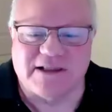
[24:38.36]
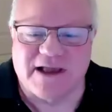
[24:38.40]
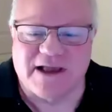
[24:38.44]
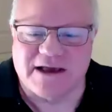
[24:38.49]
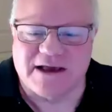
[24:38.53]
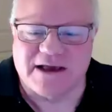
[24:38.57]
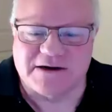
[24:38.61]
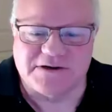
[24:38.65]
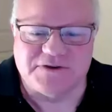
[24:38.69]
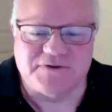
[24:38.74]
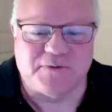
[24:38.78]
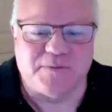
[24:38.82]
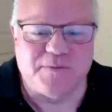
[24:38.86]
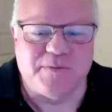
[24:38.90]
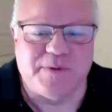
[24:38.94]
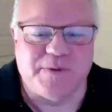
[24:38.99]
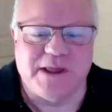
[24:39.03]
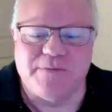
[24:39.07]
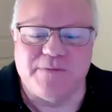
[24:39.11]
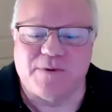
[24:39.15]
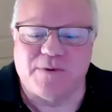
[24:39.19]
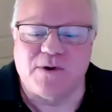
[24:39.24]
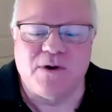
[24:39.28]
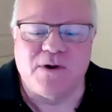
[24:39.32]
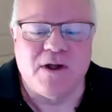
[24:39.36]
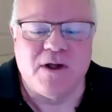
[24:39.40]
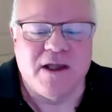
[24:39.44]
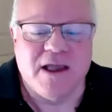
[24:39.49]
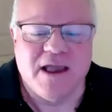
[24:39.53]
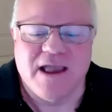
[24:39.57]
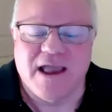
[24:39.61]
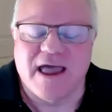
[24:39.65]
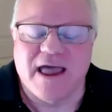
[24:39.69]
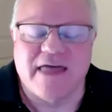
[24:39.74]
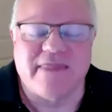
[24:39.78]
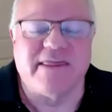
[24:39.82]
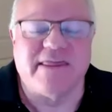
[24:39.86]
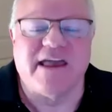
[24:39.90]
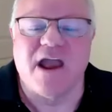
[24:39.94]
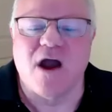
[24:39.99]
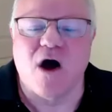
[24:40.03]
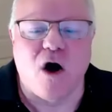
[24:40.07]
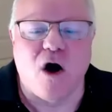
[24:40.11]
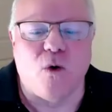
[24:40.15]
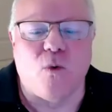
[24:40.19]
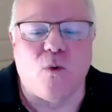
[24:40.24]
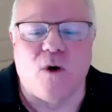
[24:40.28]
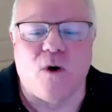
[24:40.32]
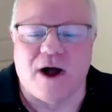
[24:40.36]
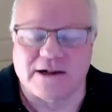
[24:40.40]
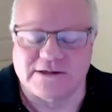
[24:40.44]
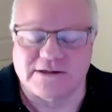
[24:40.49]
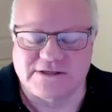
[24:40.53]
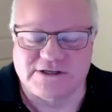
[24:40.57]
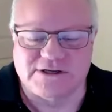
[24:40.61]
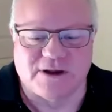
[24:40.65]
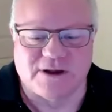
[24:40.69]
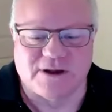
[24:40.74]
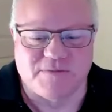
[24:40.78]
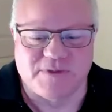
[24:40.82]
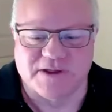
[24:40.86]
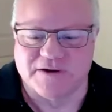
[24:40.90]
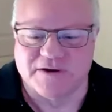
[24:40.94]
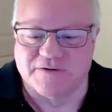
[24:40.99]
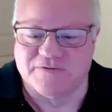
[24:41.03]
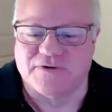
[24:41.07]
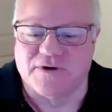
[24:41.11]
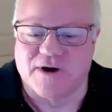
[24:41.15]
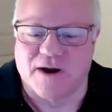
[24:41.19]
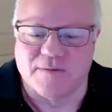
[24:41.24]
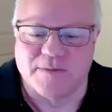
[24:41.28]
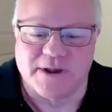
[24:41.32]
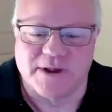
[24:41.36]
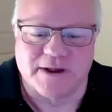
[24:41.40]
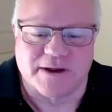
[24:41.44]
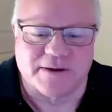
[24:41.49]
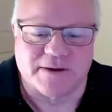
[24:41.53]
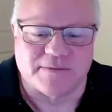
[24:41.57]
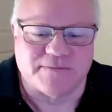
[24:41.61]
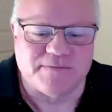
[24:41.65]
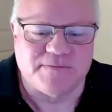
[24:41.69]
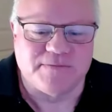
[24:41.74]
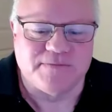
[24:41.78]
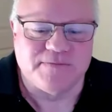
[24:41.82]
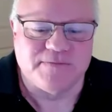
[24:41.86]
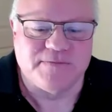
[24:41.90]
of letters from people, and they all want something from him.